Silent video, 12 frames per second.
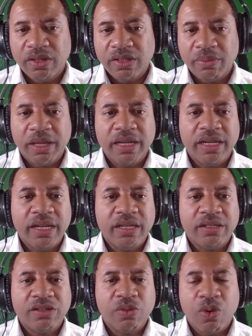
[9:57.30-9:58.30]
the ability
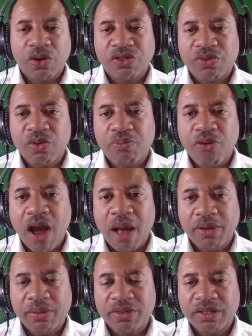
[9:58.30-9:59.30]
to work through
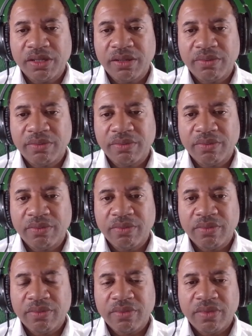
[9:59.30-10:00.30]
problems.
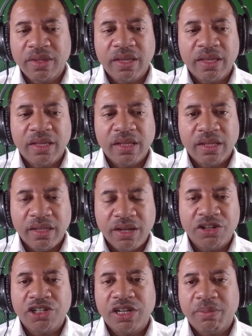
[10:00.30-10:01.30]

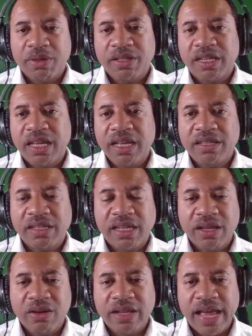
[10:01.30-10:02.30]
Leadership is a key
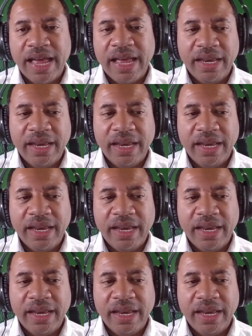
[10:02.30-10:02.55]
skill that in